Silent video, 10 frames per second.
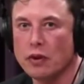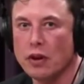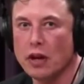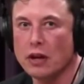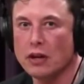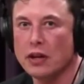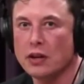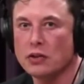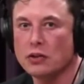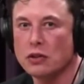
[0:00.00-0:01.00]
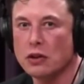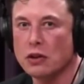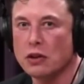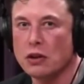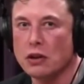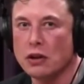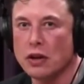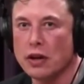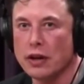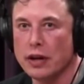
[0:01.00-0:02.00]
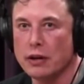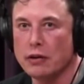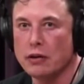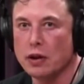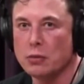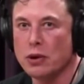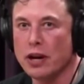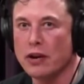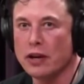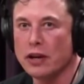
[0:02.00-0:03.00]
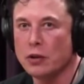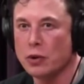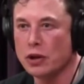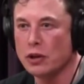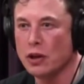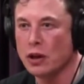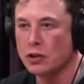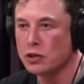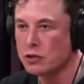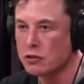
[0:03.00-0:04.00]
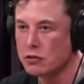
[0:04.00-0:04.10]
It is, in large part, our id writ large.